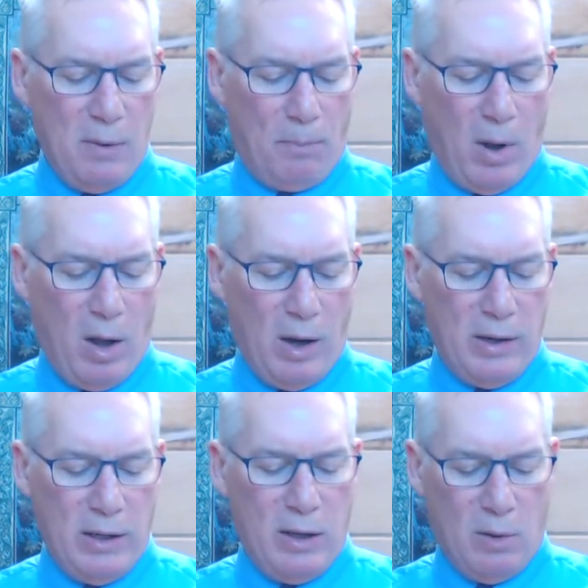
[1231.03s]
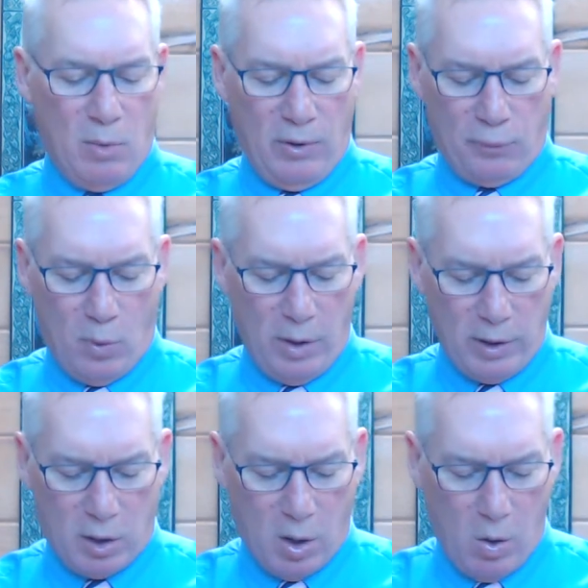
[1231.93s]
upon him with one
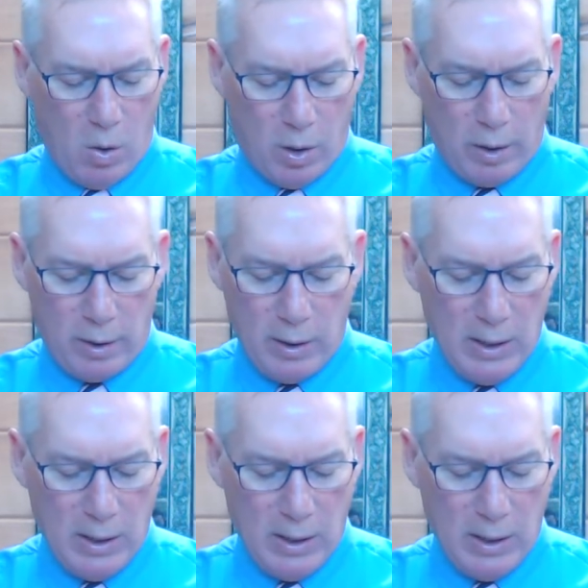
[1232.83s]
accord,